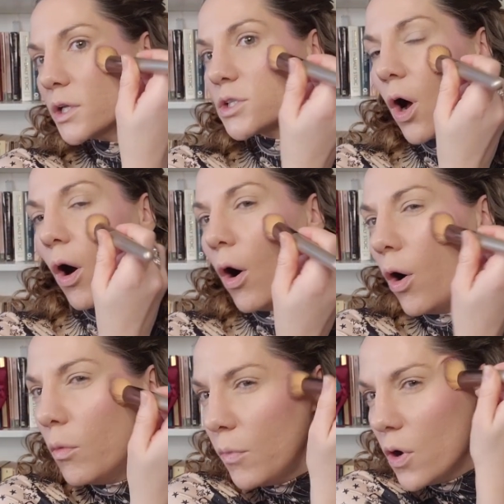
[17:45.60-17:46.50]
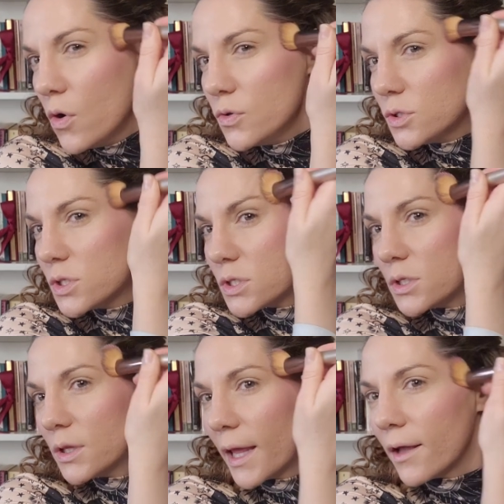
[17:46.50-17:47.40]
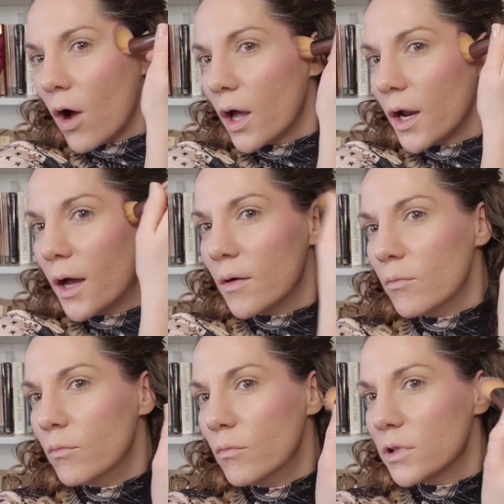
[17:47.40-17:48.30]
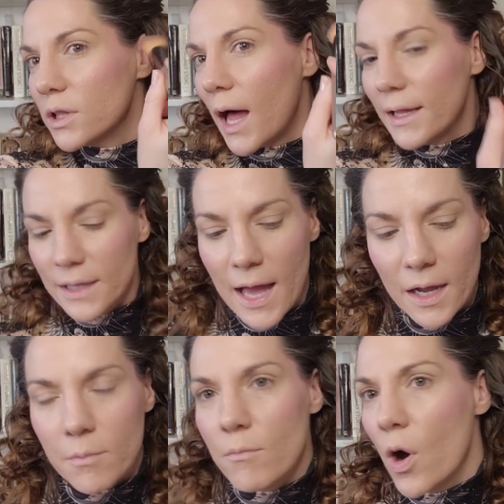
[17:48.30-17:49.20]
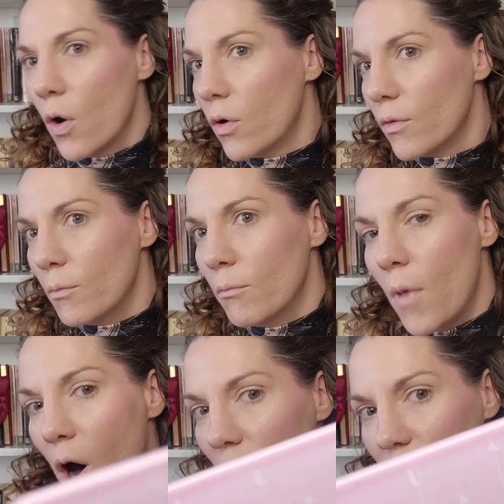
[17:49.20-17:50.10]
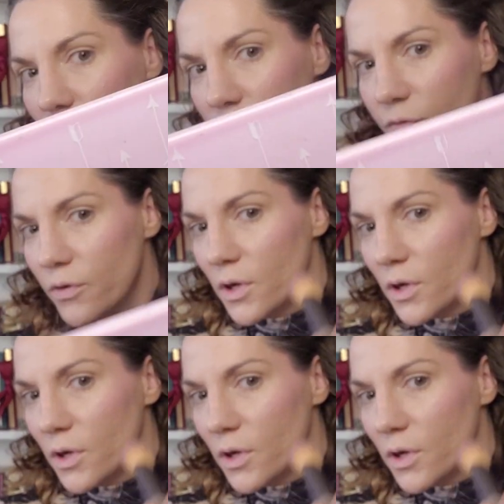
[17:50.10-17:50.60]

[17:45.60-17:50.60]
It's almost like got a lilac mauve